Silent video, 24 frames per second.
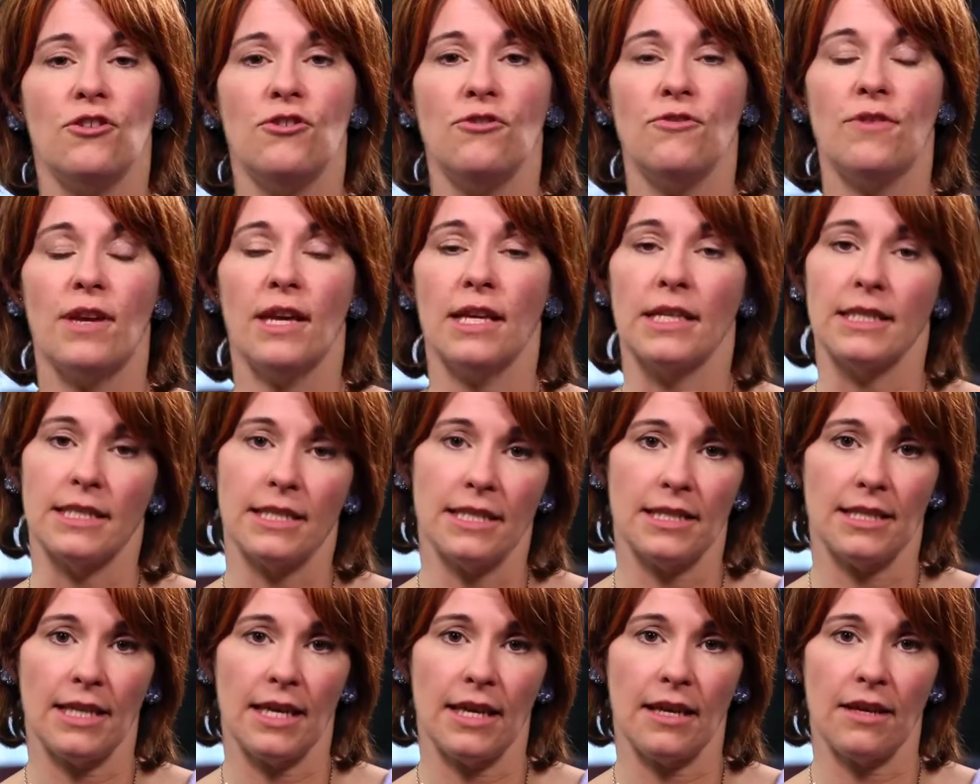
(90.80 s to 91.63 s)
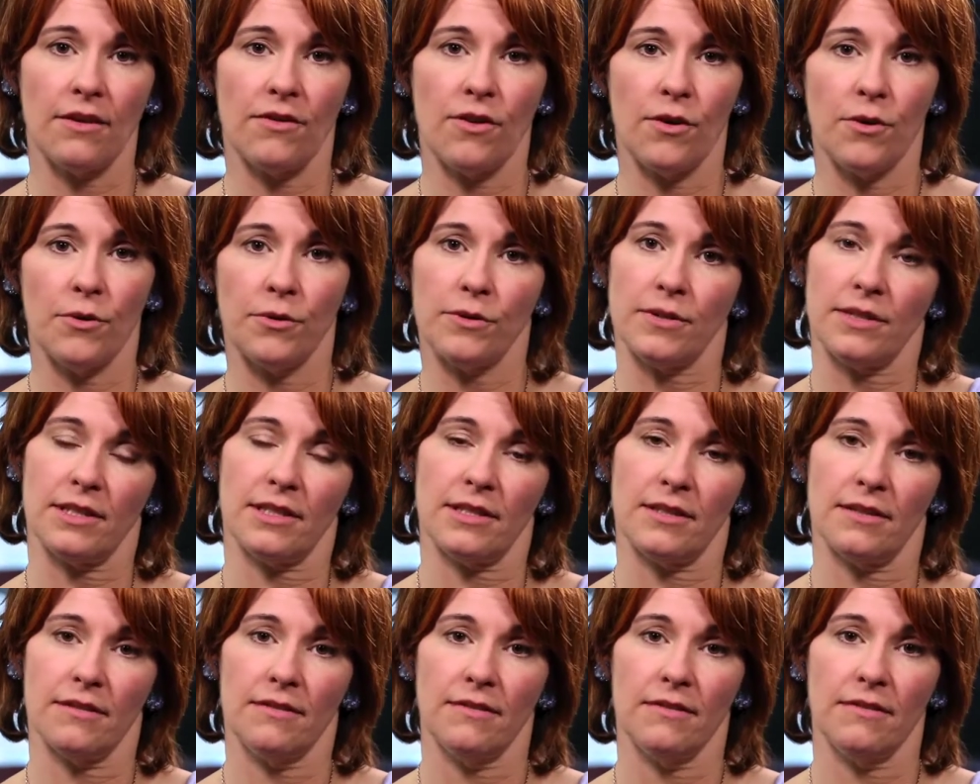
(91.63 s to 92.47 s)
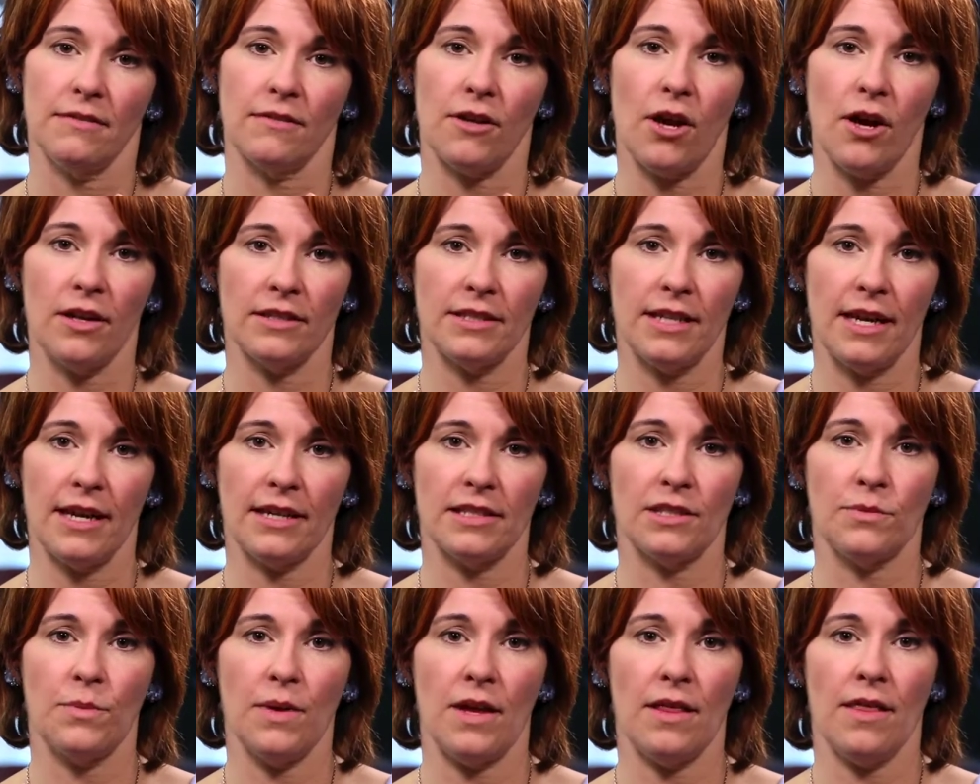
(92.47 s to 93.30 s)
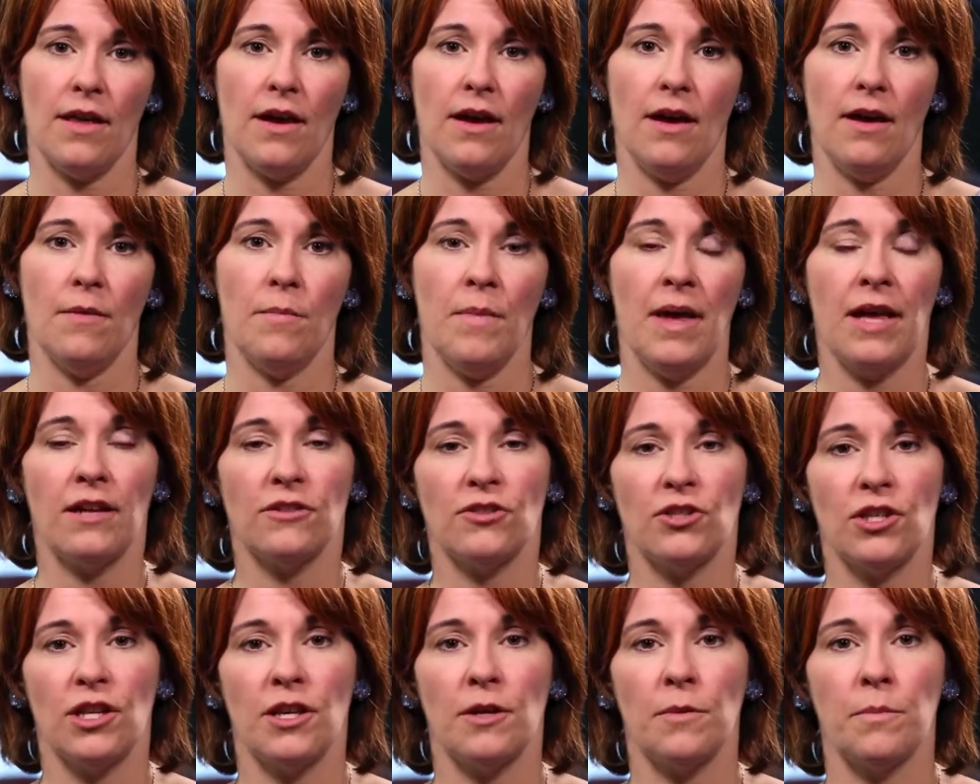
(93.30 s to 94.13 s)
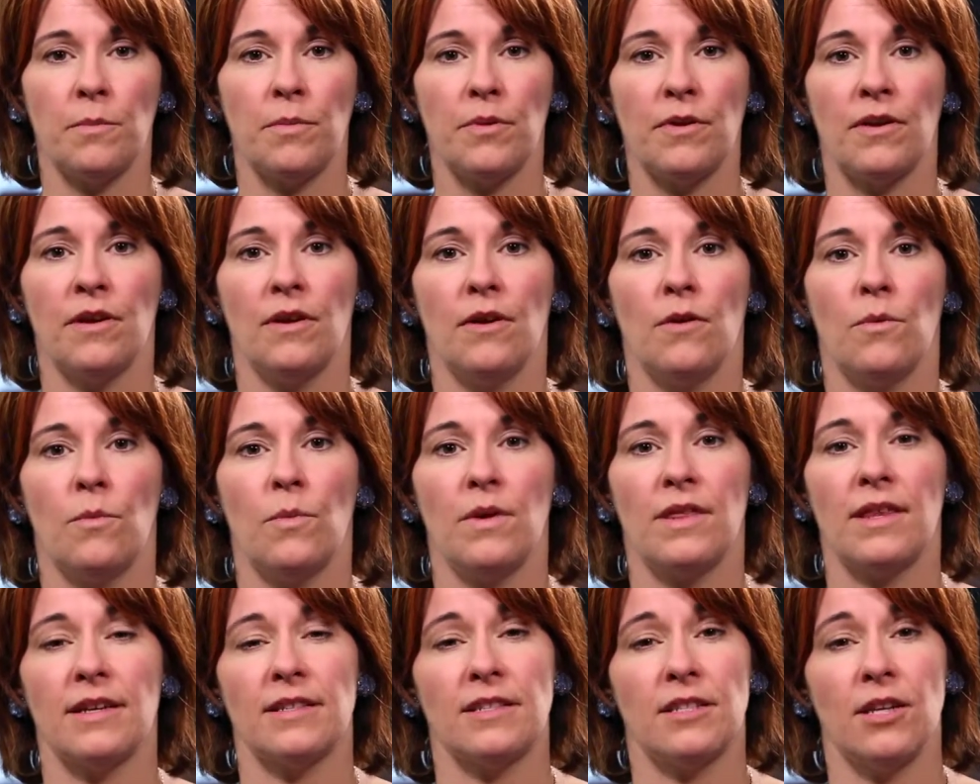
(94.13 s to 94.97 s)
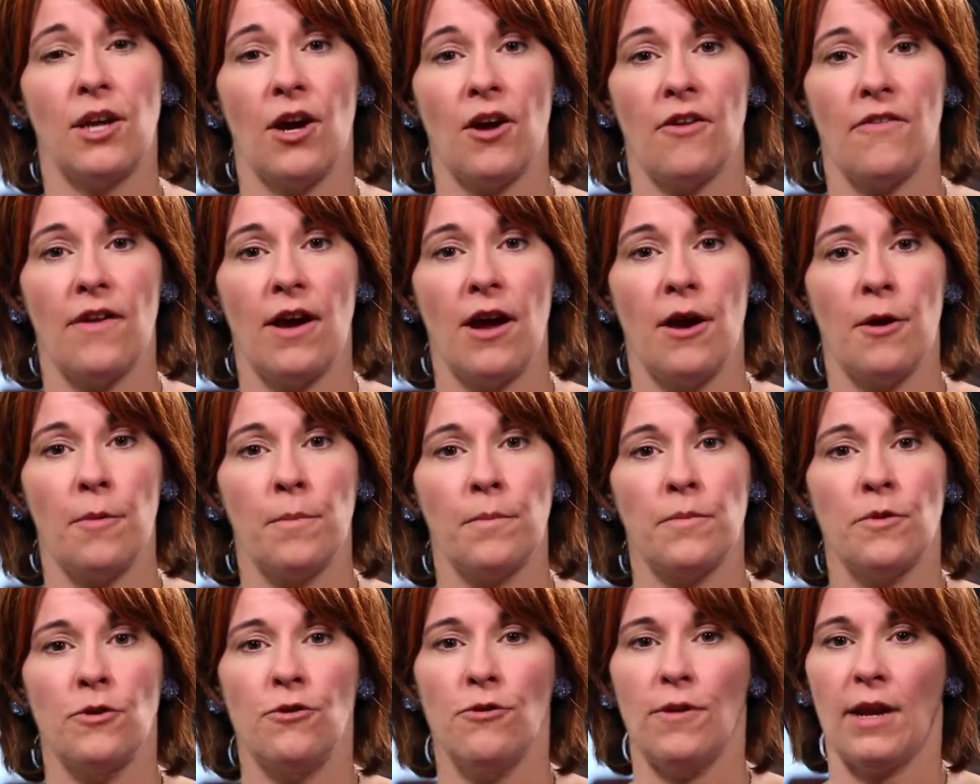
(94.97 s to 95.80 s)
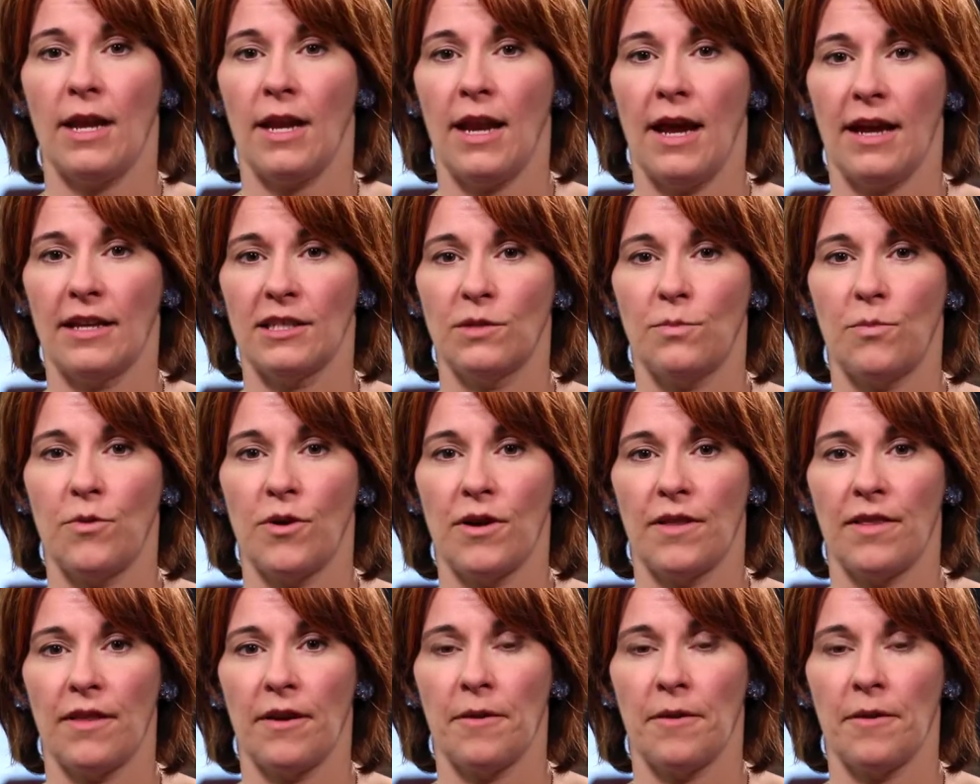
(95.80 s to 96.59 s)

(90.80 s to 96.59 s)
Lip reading: You can sync those contacts with MailChimp, with a CRM, you can export